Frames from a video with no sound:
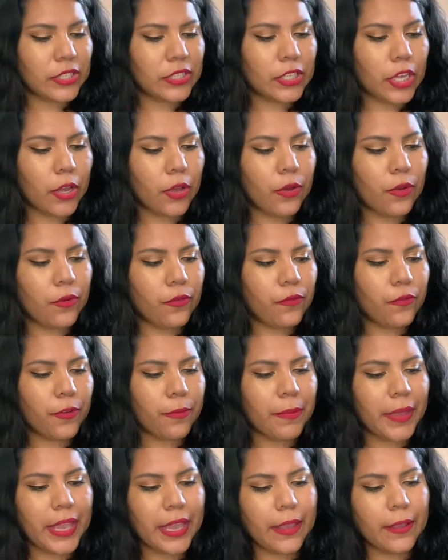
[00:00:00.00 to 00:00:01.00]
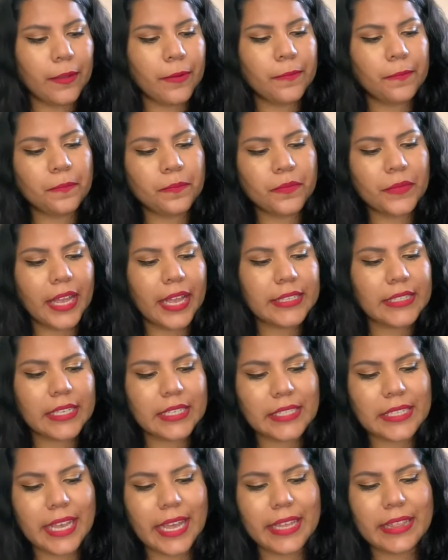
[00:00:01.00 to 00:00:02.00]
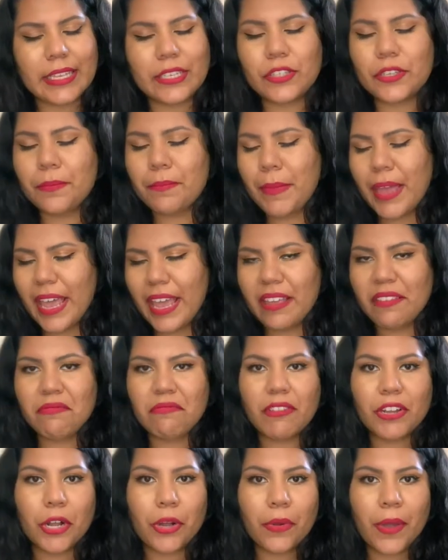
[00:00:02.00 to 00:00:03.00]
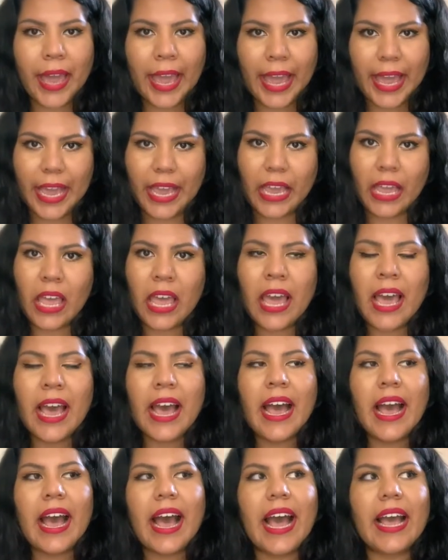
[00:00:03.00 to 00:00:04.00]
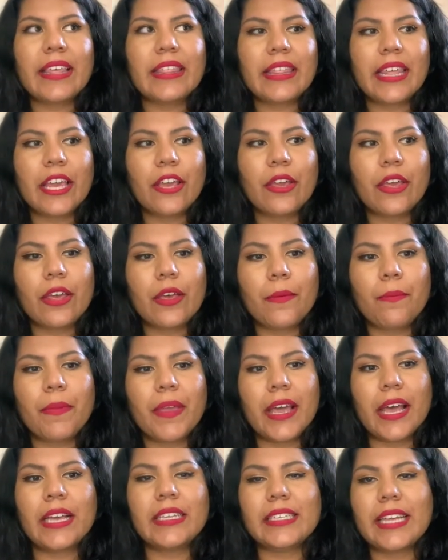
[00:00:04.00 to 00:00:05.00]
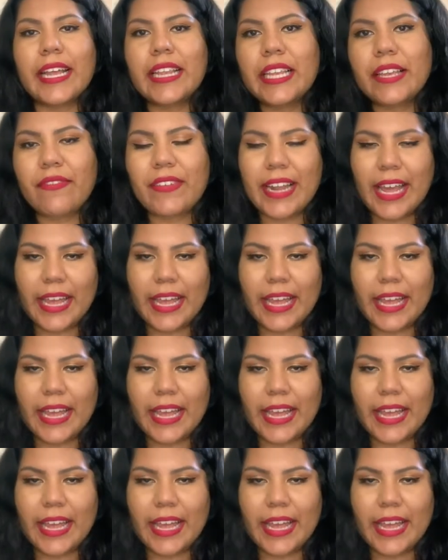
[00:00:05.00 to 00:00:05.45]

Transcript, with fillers: So for me, as I said, these are meh, they're okay. I think because I live in